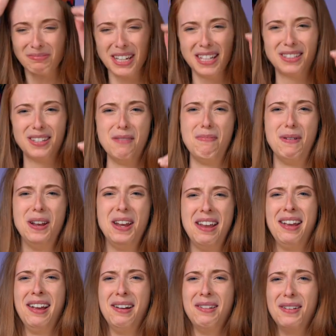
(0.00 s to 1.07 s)
It's a
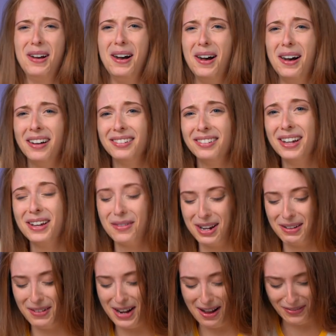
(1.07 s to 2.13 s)
banana! I don't
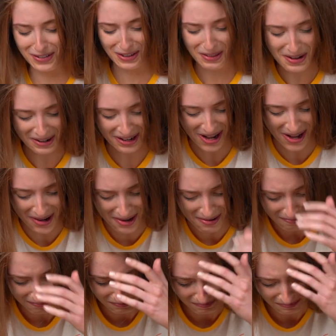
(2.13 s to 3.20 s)
even have to look at it!